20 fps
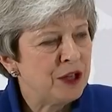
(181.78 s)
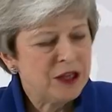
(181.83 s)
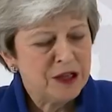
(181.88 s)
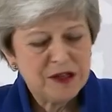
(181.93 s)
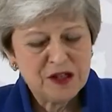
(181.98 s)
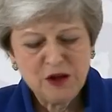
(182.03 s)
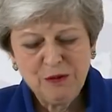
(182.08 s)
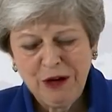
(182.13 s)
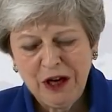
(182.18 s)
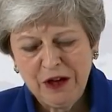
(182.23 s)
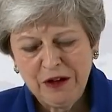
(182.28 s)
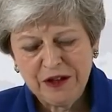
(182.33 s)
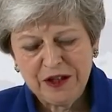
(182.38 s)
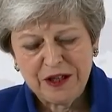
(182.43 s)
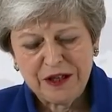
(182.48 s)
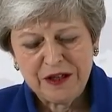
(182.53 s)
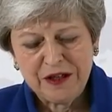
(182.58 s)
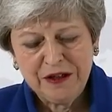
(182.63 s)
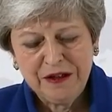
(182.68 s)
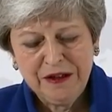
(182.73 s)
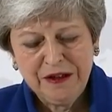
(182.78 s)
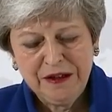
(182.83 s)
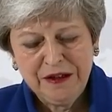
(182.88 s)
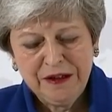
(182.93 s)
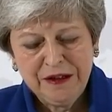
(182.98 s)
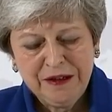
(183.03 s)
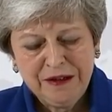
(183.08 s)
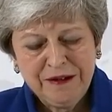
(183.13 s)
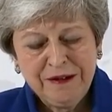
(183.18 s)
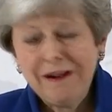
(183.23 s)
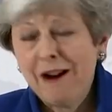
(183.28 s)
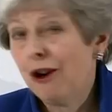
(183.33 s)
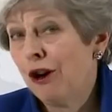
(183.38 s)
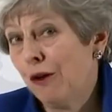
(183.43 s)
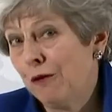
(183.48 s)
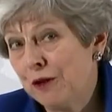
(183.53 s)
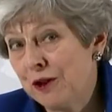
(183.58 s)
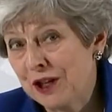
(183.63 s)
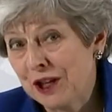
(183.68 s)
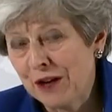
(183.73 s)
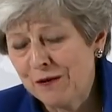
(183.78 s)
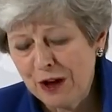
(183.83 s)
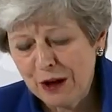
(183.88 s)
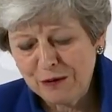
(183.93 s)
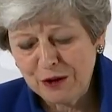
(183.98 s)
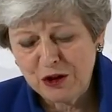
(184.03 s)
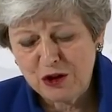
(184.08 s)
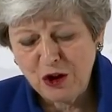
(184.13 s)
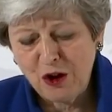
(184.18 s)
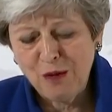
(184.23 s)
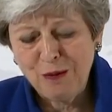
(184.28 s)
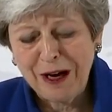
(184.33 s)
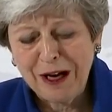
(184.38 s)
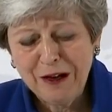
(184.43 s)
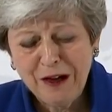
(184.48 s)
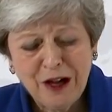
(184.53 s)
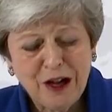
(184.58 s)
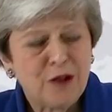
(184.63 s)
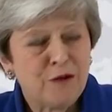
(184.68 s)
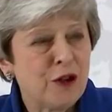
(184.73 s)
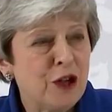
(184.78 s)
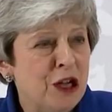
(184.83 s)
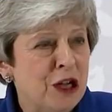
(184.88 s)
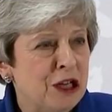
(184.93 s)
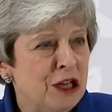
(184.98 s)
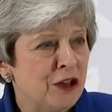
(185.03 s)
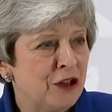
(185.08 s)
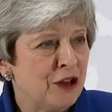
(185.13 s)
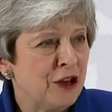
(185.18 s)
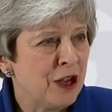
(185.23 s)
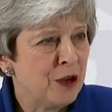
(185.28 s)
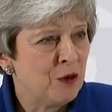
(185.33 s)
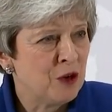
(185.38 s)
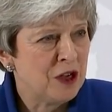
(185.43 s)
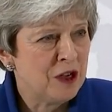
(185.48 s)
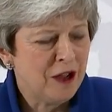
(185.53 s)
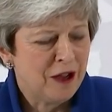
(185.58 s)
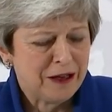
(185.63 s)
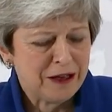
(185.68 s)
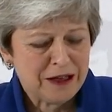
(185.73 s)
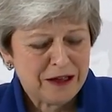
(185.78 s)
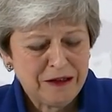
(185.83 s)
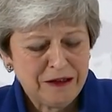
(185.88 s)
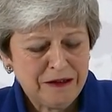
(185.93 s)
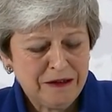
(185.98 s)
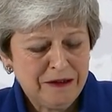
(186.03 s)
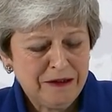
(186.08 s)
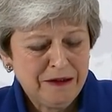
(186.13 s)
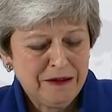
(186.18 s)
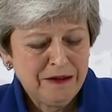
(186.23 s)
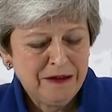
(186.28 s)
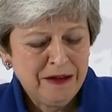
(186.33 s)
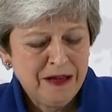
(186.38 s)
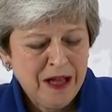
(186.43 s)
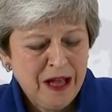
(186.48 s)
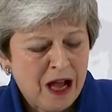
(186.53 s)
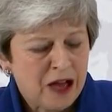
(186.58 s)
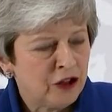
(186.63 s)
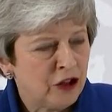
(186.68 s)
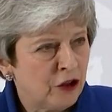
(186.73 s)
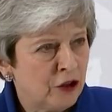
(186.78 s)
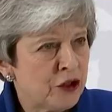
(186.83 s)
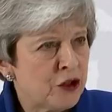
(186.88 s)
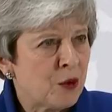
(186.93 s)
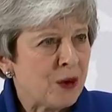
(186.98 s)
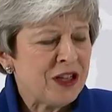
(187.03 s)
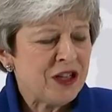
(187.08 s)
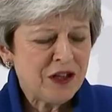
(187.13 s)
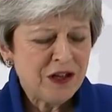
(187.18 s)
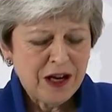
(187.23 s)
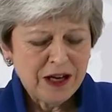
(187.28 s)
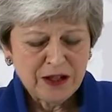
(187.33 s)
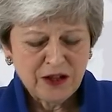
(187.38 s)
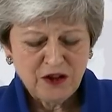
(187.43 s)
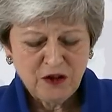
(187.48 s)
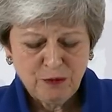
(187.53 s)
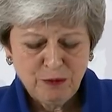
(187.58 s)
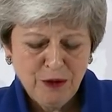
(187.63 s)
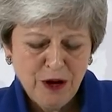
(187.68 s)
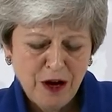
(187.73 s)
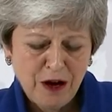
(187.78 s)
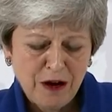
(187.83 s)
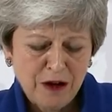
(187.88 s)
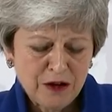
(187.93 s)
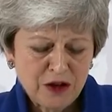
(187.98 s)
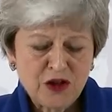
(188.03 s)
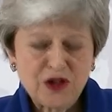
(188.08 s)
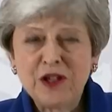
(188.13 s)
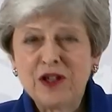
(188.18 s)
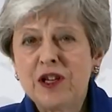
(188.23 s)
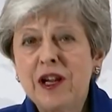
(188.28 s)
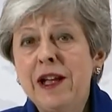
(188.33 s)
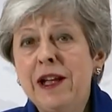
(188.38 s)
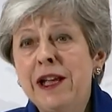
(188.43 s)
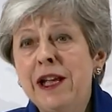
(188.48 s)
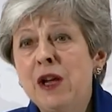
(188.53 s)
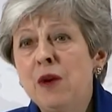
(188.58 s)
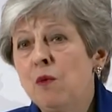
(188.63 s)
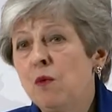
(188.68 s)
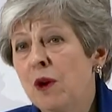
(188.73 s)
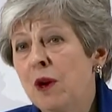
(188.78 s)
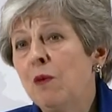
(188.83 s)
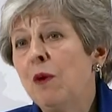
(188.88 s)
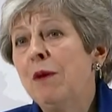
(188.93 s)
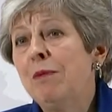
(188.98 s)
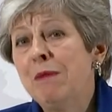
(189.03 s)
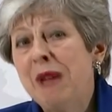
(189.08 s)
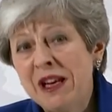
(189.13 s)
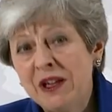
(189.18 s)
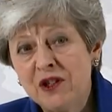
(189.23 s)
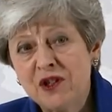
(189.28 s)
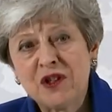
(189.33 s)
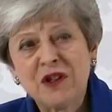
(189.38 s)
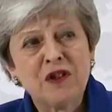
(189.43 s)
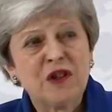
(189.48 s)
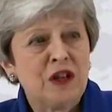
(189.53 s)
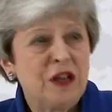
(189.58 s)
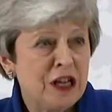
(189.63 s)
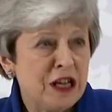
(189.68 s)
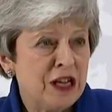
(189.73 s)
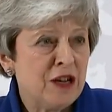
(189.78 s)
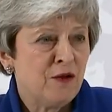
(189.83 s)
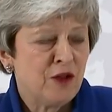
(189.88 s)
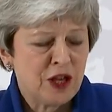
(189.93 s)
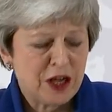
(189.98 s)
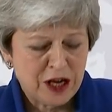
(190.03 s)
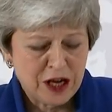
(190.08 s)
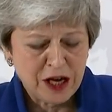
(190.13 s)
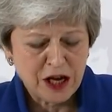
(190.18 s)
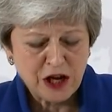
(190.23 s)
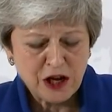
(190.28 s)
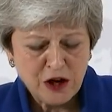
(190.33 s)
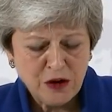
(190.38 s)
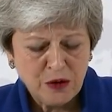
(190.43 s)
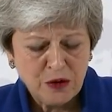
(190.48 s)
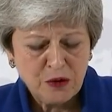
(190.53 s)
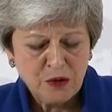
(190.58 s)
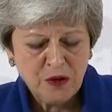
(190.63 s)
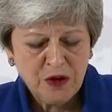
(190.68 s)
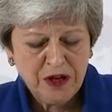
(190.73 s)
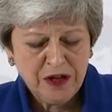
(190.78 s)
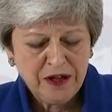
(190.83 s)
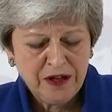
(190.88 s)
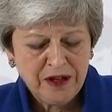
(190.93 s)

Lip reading: MPs demanded. I offered to give up the job I love earlier than I would like. And on the 29th of March, the day we were meant to leave the EU,